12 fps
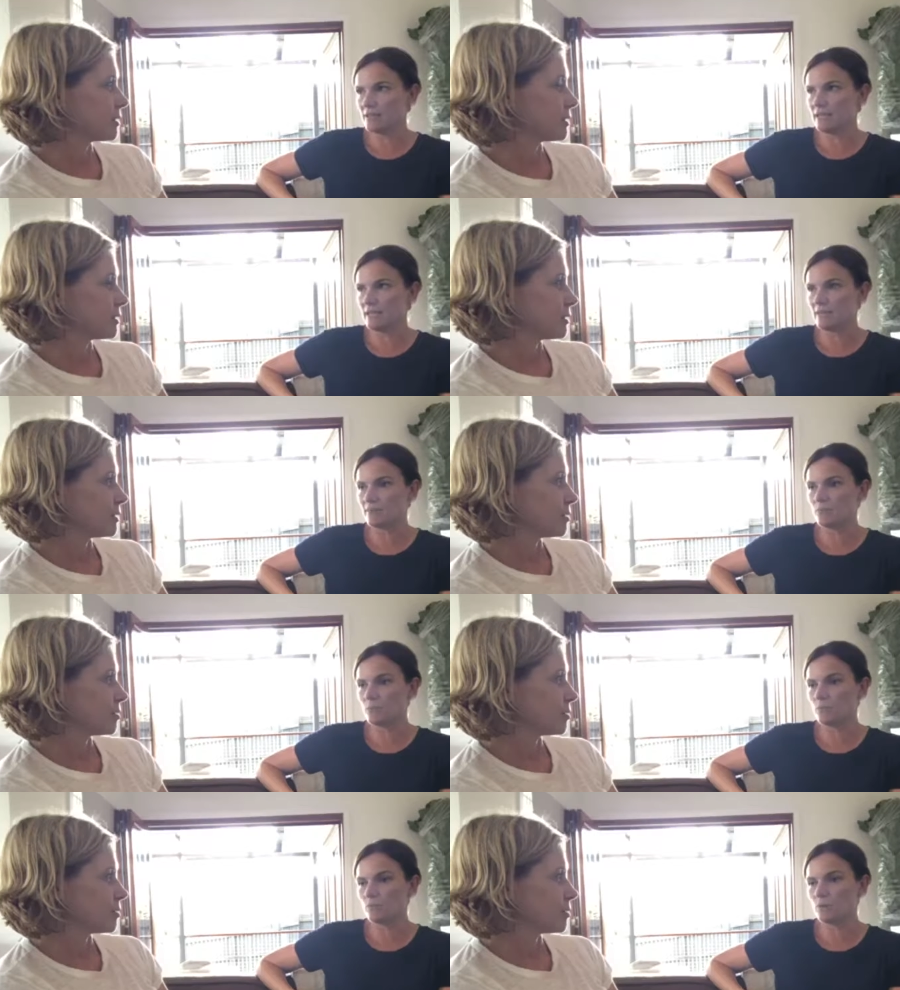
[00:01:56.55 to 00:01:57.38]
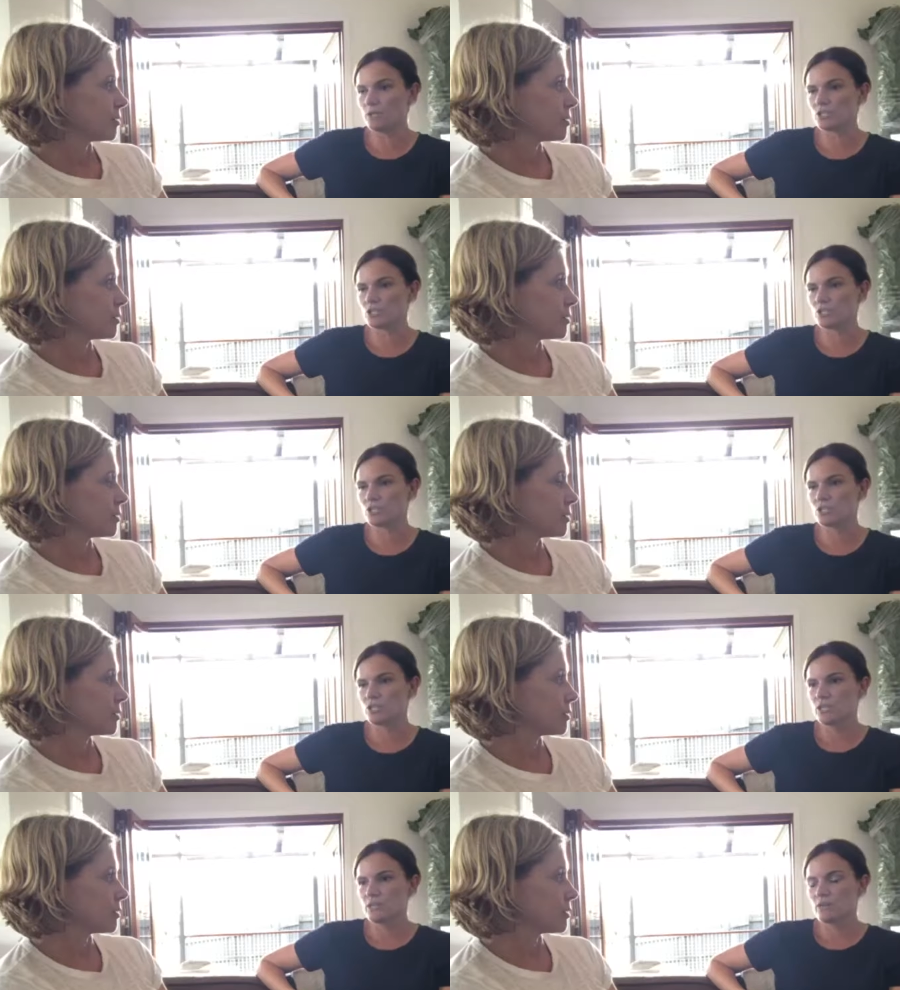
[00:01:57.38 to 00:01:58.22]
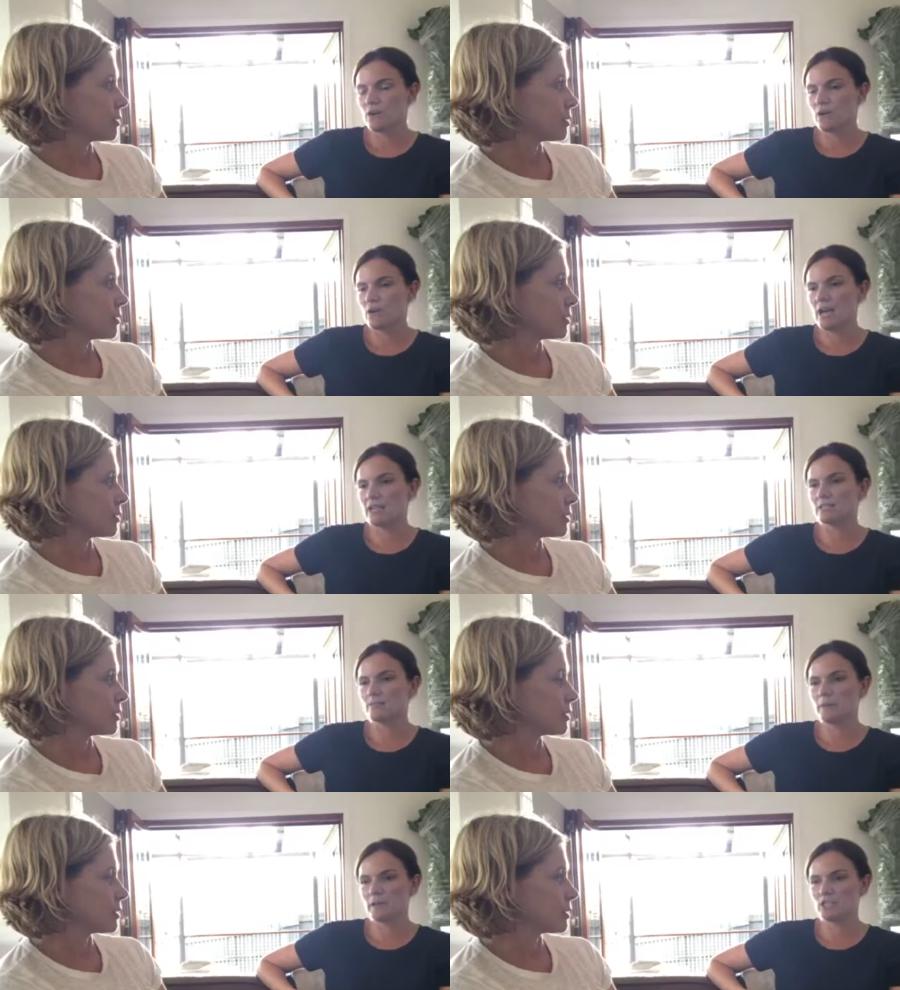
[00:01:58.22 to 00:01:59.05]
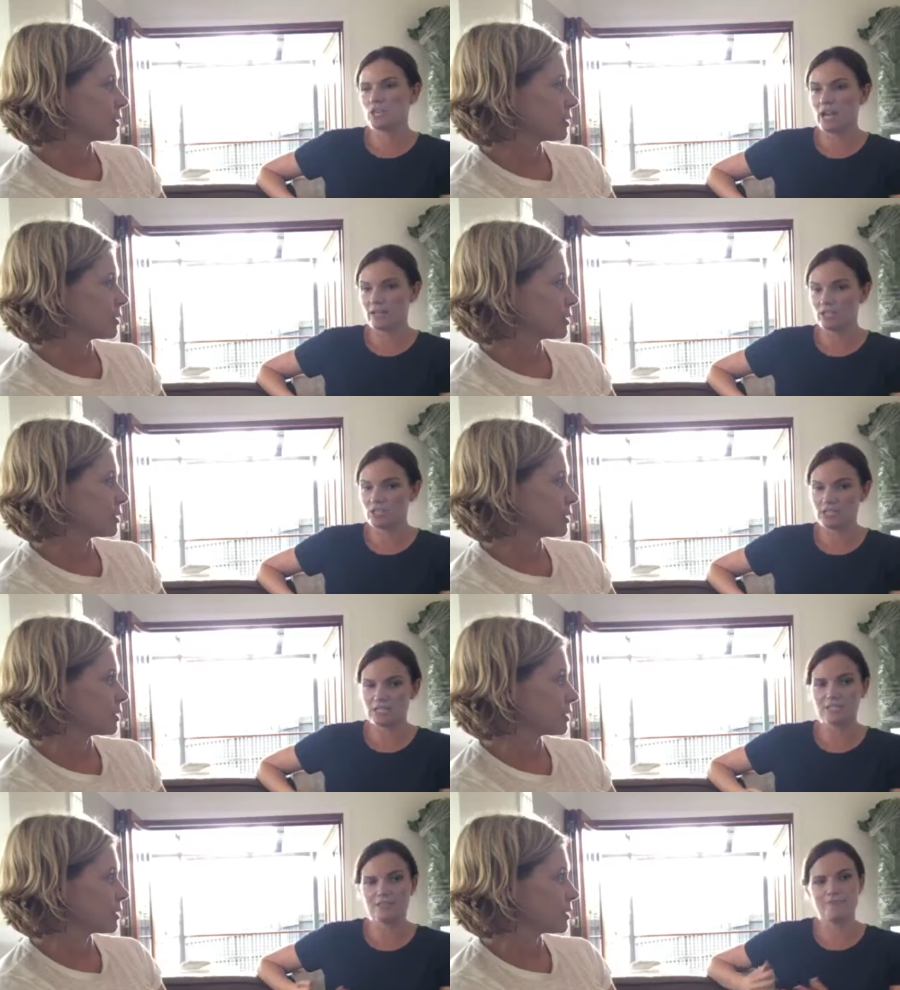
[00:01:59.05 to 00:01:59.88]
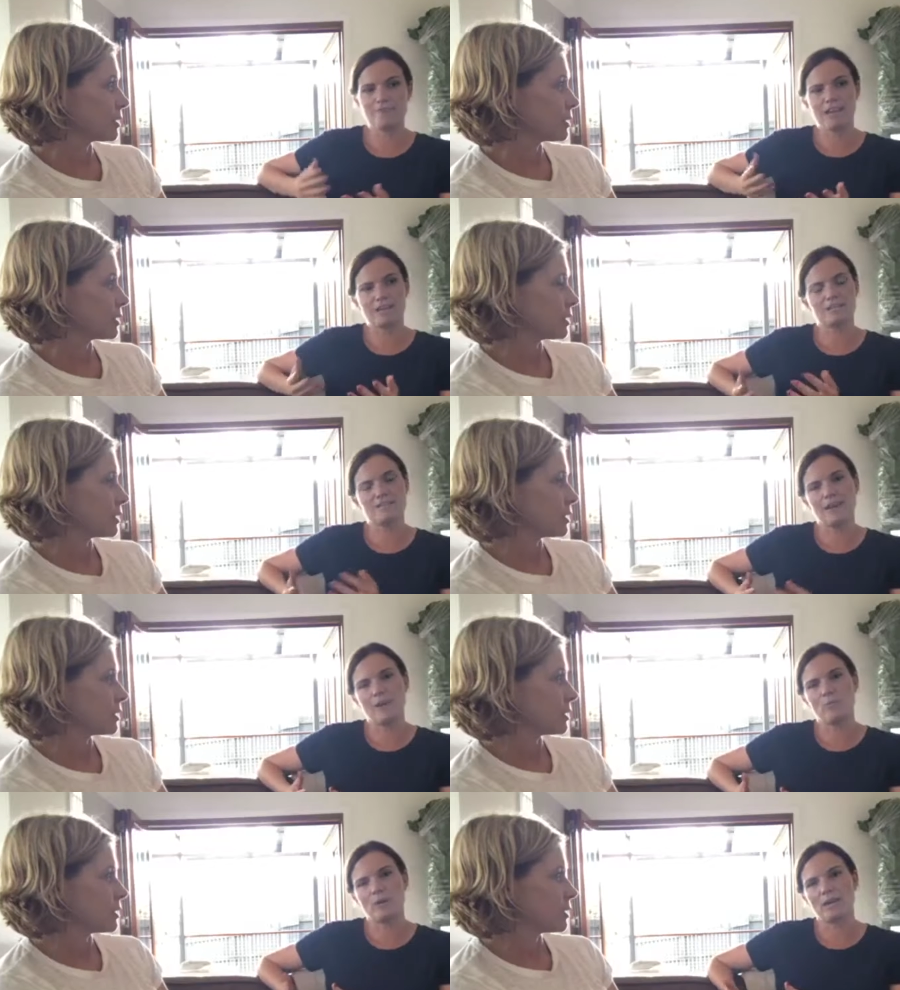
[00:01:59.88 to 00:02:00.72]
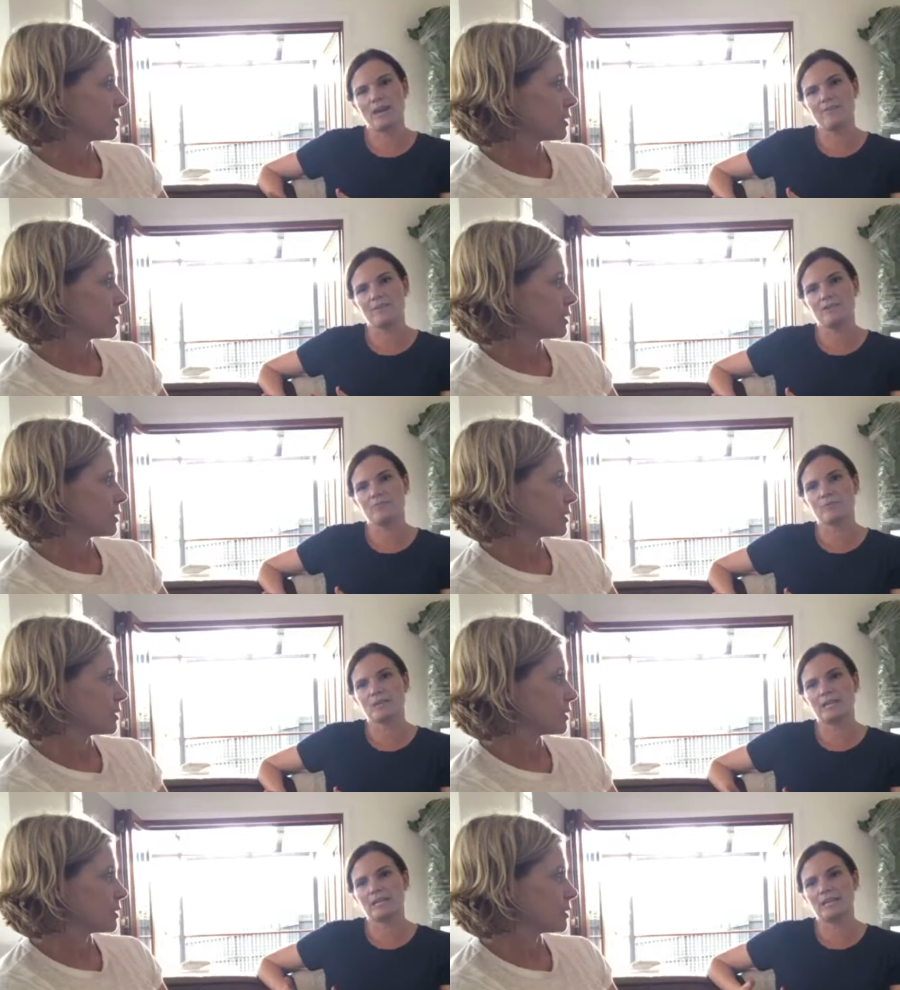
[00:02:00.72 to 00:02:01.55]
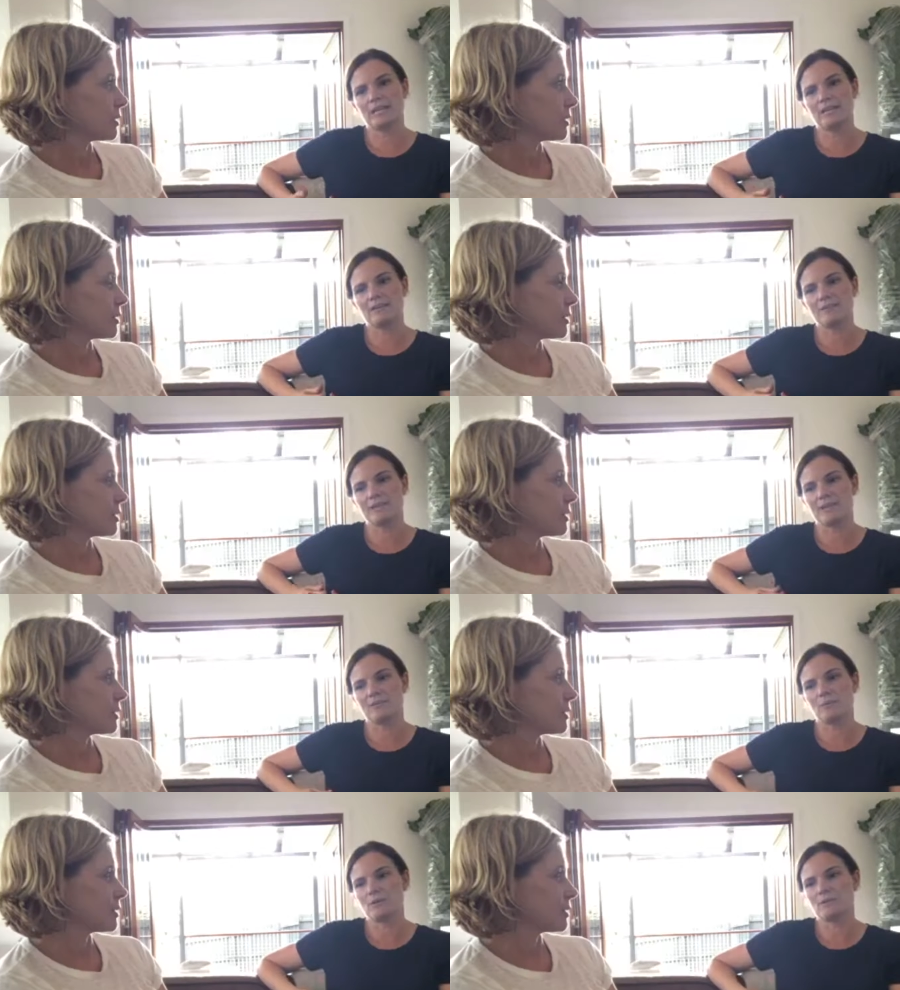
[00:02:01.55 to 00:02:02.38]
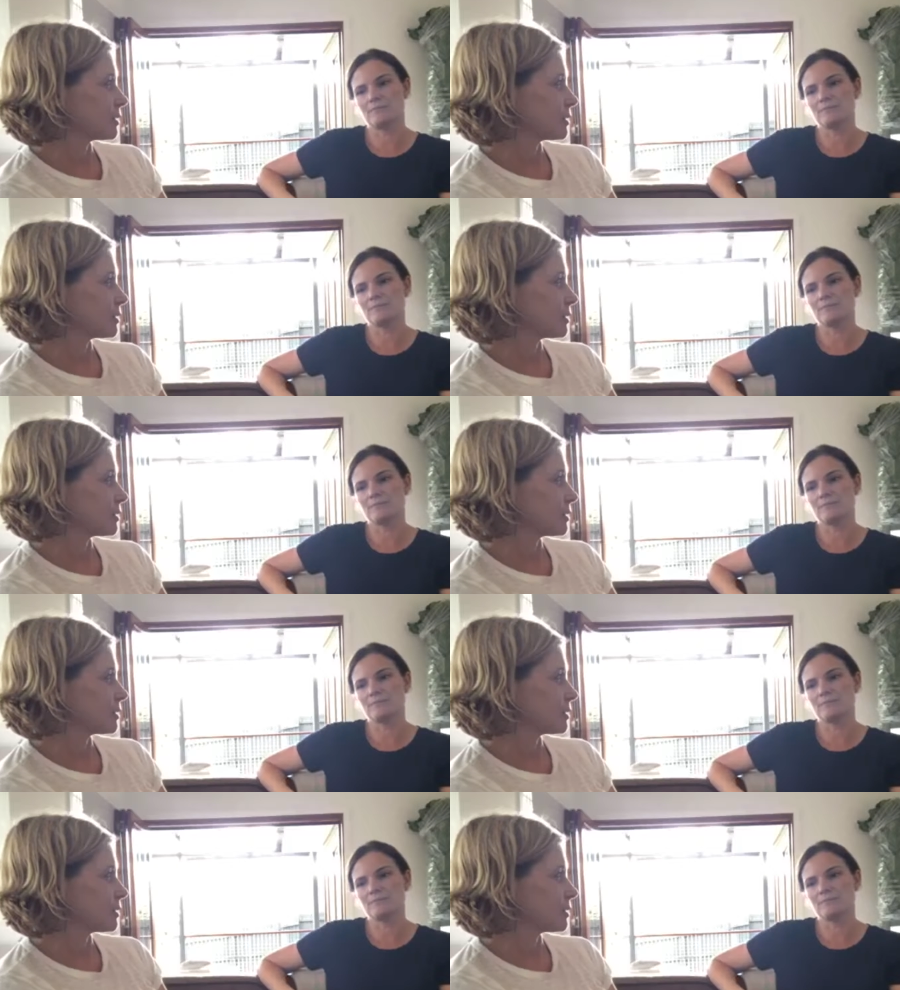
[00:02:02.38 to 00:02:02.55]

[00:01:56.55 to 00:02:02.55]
Speaker 1: um, which has been challenging to the fact that we haven't really yet yeah, we